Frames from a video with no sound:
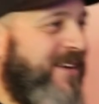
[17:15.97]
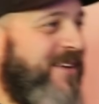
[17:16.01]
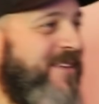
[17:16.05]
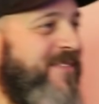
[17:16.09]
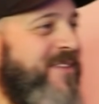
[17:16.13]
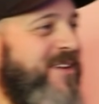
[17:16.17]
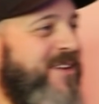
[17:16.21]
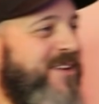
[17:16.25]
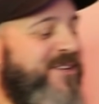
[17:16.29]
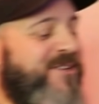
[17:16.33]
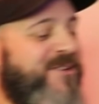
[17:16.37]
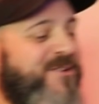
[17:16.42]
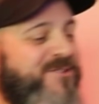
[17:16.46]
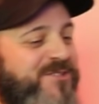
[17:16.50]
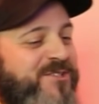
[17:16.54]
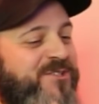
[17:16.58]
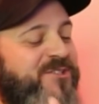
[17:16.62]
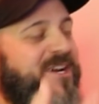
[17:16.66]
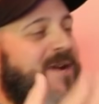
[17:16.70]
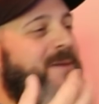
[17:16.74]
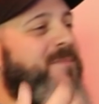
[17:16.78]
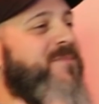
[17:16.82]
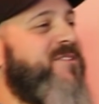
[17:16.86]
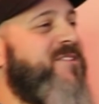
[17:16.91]
Yeah. And then he goes
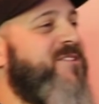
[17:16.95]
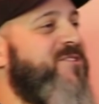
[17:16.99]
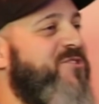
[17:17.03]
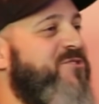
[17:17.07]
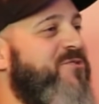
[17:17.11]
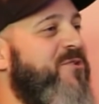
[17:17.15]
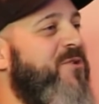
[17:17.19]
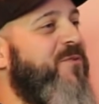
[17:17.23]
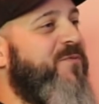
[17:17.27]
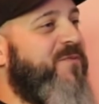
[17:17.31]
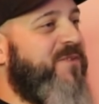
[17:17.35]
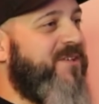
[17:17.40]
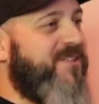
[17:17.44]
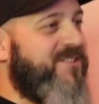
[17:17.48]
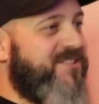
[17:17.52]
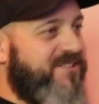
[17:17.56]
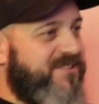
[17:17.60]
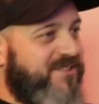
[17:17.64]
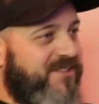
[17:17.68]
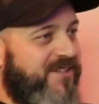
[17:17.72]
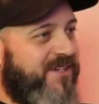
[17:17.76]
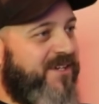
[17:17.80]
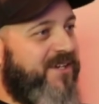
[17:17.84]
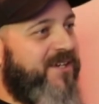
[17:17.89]
and grabs his
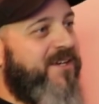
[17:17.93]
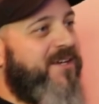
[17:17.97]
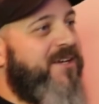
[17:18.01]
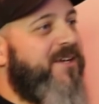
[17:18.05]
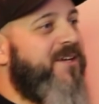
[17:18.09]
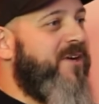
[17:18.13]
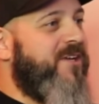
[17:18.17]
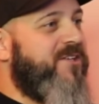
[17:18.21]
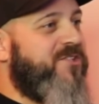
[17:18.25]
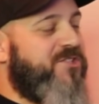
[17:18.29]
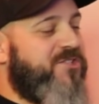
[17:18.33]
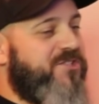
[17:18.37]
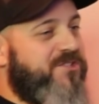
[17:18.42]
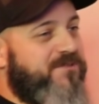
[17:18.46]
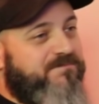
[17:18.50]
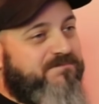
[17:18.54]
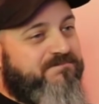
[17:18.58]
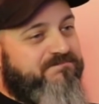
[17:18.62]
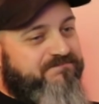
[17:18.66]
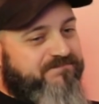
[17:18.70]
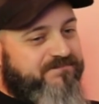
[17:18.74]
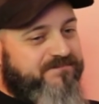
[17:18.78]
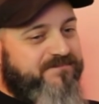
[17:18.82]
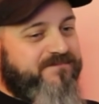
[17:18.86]
trophies, which
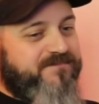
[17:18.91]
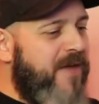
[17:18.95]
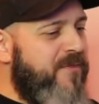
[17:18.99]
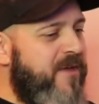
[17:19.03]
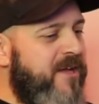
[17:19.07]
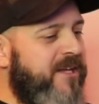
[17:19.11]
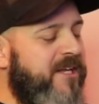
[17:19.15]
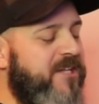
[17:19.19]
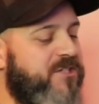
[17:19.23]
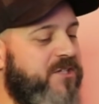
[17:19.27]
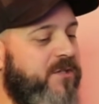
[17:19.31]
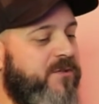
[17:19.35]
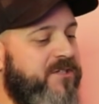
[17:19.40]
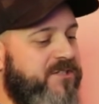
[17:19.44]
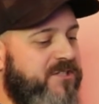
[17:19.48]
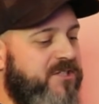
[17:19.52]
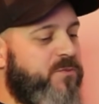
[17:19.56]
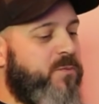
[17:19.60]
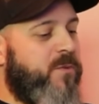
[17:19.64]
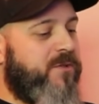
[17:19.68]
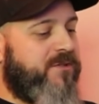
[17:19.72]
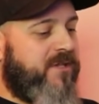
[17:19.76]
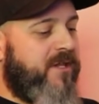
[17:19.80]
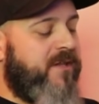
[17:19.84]
I think
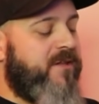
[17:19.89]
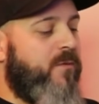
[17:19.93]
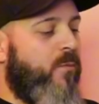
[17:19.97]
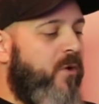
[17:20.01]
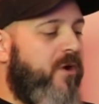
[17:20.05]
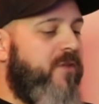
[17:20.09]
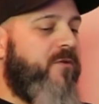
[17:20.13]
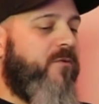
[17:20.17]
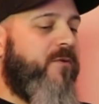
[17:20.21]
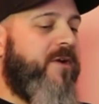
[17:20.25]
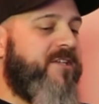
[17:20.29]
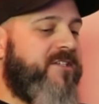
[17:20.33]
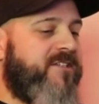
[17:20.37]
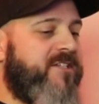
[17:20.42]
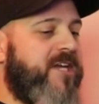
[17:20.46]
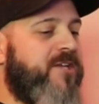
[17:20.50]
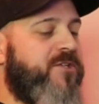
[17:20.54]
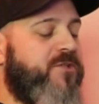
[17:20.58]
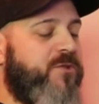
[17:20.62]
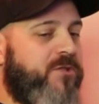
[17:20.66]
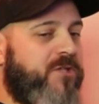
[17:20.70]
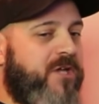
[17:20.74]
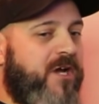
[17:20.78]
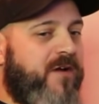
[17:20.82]
one of the reasons
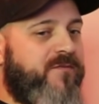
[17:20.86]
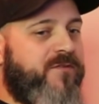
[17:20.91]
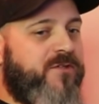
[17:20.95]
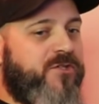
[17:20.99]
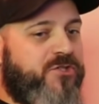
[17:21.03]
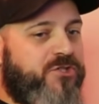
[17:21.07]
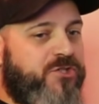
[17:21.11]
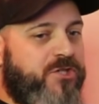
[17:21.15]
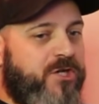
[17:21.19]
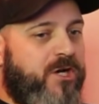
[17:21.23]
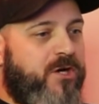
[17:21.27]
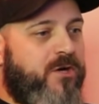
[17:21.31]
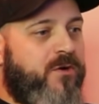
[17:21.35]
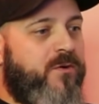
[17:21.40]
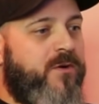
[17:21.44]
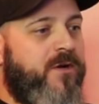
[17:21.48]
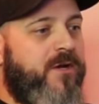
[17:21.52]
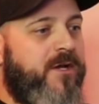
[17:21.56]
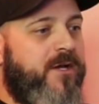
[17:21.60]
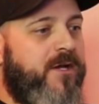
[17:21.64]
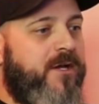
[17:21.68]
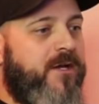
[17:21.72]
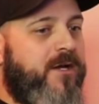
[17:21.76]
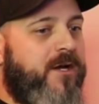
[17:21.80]
I do love this
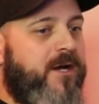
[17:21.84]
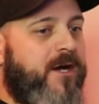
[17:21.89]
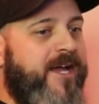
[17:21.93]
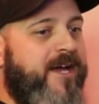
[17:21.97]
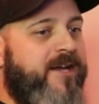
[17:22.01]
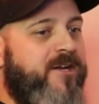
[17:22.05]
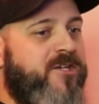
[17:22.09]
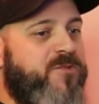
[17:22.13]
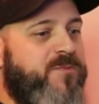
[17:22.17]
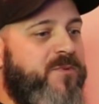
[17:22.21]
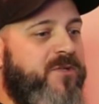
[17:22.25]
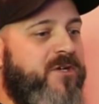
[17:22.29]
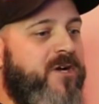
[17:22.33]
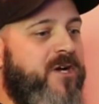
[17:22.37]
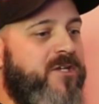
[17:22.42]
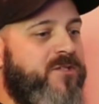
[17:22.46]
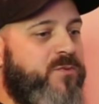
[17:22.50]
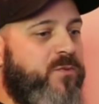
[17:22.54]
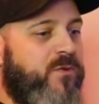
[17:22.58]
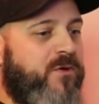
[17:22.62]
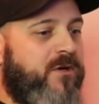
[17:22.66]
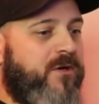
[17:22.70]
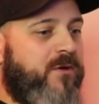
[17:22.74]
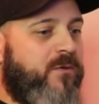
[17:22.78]
show, again, is
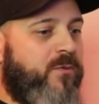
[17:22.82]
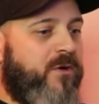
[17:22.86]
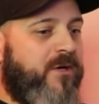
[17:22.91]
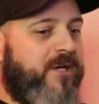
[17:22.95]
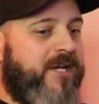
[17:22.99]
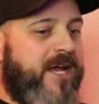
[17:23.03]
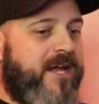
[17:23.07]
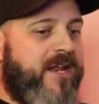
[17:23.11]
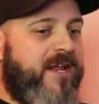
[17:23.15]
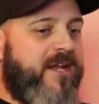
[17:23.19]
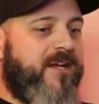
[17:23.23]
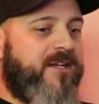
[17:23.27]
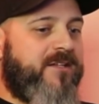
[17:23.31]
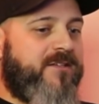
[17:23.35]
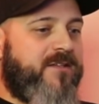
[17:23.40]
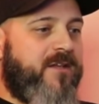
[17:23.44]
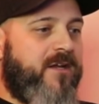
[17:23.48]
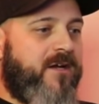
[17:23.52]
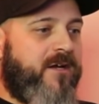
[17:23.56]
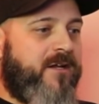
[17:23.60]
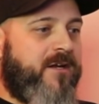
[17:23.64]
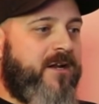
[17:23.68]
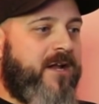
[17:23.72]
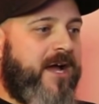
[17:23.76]
because we're getting
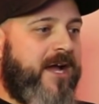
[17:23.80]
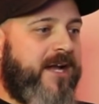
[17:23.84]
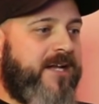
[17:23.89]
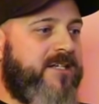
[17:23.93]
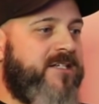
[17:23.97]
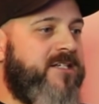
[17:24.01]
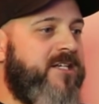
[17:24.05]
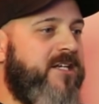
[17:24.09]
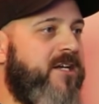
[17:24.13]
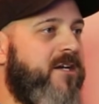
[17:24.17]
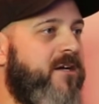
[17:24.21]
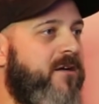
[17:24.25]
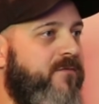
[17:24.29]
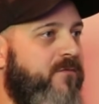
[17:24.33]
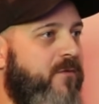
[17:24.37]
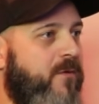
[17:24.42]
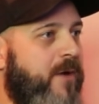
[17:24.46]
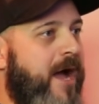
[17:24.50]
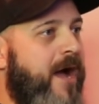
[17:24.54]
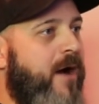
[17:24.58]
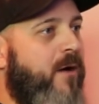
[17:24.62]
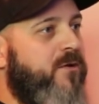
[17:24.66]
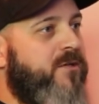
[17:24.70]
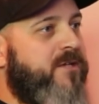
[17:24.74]
an idea of
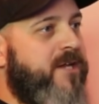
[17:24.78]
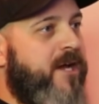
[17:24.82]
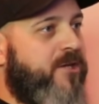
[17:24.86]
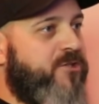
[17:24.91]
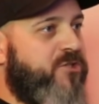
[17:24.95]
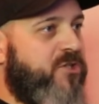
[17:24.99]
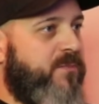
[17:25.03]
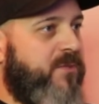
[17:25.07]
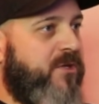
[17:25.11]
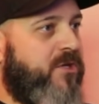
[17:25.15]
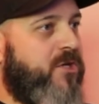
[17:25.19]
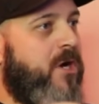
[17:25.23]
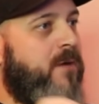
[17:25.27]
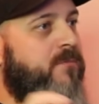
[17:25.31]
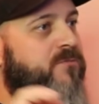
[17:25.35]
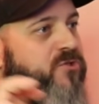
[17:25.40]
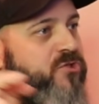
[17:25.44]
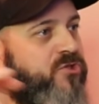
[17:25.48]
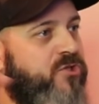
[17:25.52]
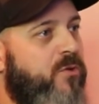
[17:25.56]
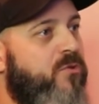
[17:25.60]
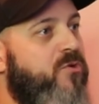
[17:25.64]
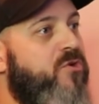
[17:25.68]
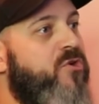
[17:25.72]
how Dexter
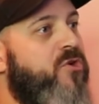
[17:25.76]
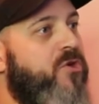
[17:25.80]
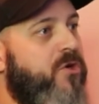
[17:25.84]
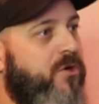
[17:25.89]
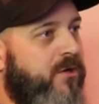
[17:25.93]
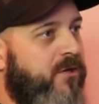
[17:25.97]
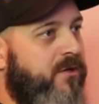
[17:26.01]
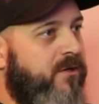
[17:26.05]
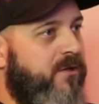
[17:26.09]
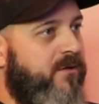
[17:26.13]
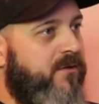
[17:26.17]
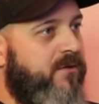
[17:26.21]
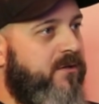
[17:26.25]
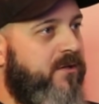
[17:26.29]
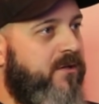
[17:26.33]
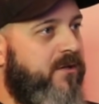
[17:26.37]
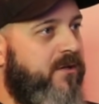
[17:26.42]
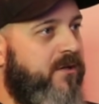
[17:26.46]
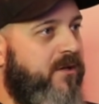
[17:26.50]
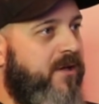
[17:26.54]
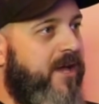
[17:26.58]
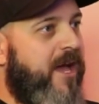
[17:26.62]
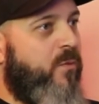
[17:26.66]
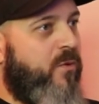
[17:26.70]
becomes so good
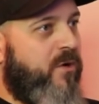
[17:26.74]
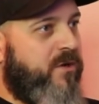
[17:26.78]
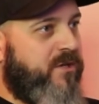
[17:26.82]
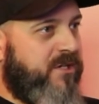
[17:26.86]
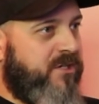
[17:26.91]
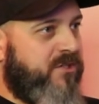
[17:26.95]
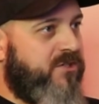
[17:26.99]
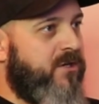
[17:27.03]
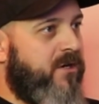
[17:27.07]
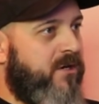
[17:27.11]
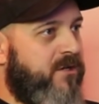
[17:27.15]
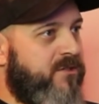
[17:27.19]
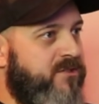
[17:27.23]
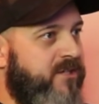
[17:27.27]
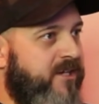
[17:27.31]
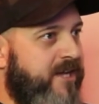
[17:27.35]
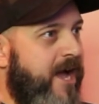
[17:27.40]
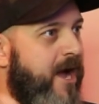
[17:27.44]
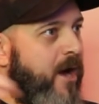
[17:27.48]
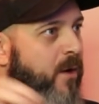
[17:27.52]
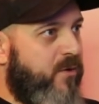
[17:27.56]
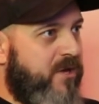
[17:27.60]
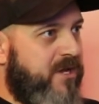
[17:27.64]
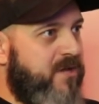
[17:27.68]
at what he does,
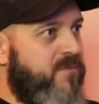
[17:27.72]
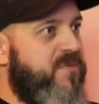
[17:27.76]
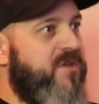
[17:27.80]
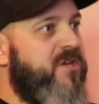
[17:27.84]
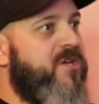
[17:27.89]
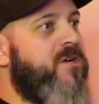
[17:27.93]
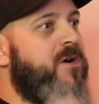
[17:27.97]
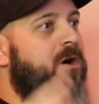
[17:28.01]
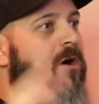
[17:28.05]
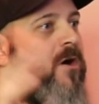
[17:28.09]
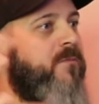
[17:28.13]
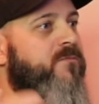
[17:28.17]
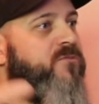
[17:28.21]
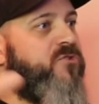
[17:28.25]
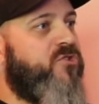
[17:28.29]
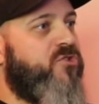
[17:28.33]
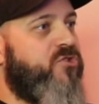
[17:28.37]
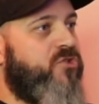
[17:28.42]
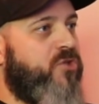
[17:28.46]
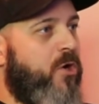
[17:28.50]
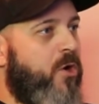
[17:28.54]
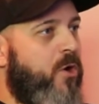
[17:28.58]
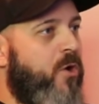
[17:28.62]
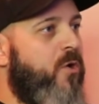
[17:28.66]
like how he becomes
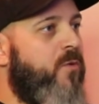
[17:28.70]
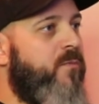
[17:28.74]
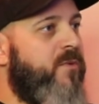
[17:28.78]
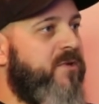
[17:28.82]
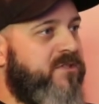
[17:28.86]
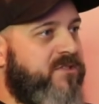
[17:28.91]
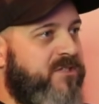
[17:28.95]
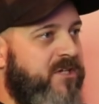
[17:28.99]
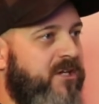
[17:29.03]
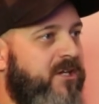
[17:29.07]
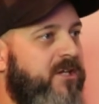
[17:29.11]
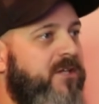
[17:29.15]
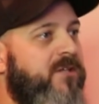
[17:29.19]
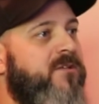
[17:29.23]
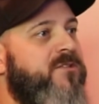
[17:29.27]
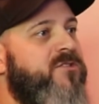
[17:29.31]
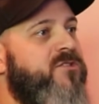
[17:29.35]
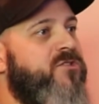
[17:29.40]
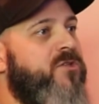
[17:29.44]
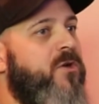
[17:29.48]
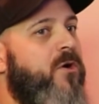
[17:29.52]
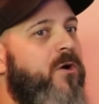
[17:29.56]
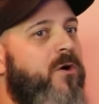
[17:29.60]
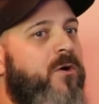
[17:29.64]
so
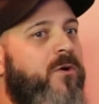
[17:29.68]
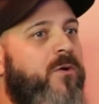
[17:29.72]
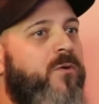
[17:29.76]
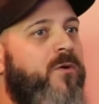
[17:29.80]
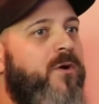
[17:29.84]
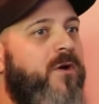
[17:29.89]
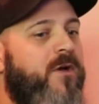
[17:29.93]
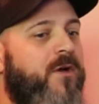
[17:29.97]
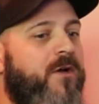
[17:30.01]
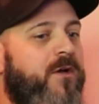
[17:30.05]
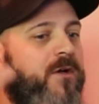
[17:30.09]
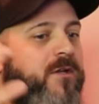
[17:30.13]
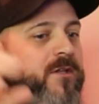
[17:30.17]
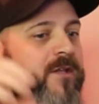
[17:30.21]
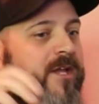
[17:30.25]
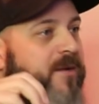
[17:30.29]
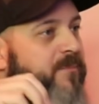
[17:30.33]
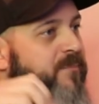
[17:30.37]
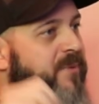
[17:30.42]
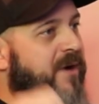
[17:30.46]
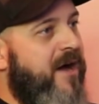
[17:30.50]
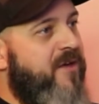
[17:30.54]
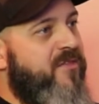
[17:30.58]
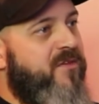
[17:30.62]
meticulous, so
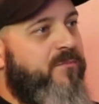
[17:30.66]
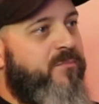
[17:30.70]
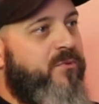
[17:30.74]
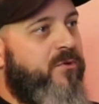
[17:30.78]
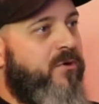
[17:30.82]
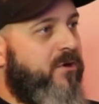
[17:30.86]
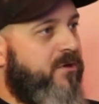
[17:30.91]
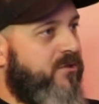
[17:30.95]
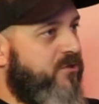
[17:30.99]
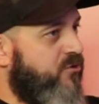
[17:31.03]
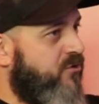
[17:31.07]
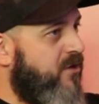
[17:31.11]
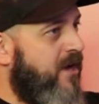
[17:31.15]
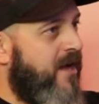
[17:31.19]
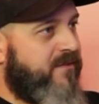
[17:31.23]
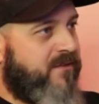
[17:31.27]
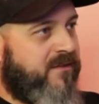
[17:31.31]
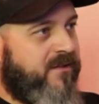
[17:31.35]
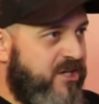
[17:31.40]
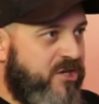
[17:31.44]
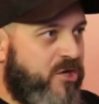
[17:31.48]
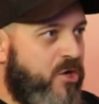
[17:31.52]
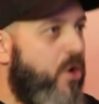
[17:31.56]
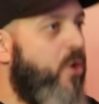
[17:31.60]
like by the book.
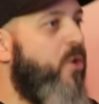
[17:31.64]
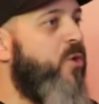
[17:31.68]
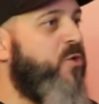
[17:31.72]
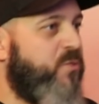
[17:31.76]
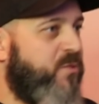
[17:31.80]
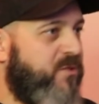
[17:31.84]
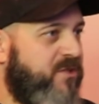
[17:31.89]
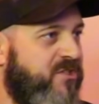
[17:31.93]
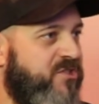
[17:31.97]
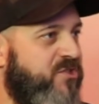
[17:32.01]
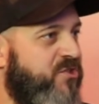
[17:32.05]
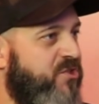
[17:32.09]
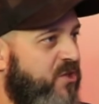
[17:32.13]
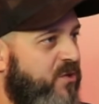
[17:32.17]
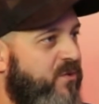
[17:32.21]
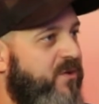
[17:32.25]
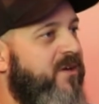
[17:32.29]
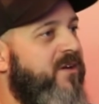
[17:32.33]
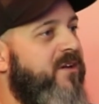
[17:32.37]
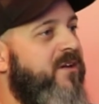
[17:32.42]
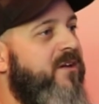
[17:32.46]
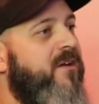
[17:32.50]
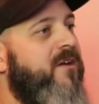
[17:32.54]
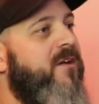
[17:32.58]
He knows what he's
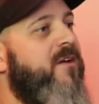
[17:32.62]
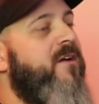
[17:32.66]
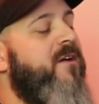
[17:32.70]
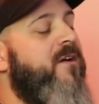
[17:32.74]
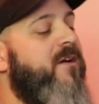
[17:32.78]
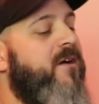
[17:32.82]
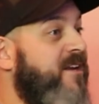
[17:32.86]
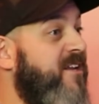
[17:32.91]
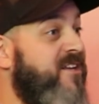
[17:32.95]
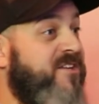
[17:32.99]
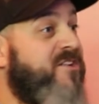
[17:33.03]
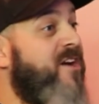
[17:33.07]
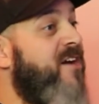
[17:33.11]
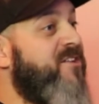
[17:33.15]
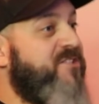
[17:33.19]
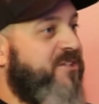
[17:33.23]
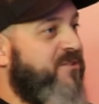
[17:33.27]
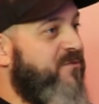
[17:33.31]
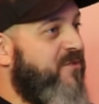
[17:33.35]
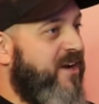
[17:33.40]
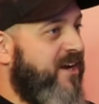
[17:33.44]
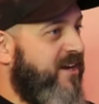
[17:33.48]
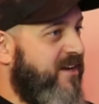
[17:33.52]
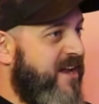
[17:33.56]
doing, and he does
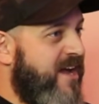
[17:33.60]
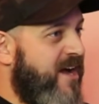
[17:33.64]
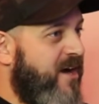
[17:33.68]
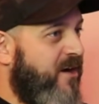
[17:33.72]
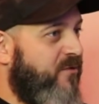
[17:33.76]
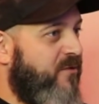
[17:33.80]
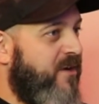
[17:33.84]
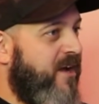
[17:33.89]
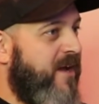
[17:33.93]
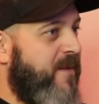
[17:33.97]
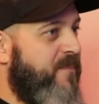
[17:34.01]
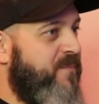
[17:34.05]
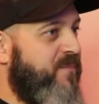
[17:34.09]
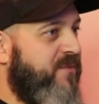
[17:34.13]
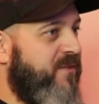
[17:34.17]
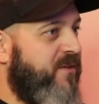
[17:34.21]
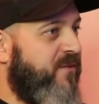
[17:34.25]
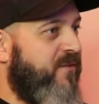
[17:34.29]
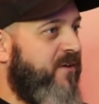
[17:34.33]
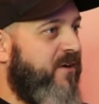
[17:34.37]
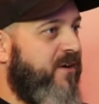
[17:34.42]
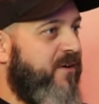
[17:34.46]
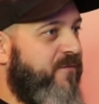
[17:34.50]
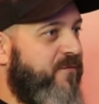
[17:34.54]
it right now, right?
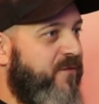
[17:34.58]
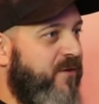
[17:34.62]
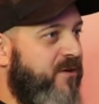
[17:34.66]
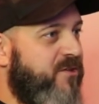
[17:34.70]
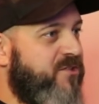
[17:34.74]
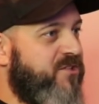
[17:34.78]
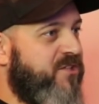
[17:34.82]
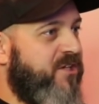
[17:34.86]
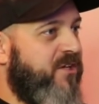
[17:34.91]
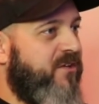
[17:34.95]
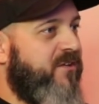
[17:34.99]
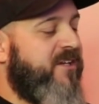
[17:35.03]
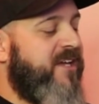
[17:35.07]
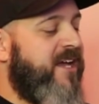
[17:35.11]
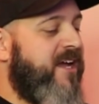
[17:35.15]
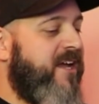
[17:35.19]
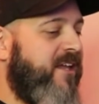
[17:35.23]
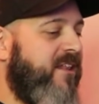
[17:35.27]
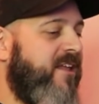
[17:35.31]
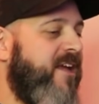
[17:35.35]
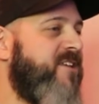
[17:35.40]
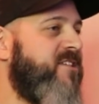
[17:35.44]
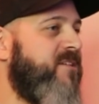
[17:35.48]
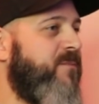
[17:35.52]
The very first kill, yeah,
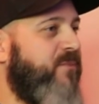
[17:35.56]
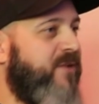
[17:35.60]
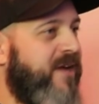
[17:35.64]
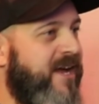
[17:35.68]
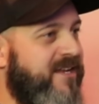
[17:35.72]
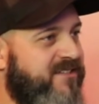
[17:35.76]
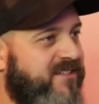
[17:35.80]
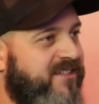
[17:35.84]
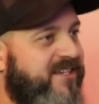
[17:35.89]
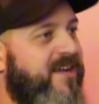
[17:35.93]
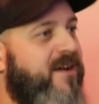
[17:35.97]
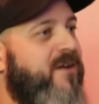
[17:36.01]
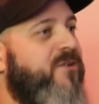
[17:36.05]
he lays the plastic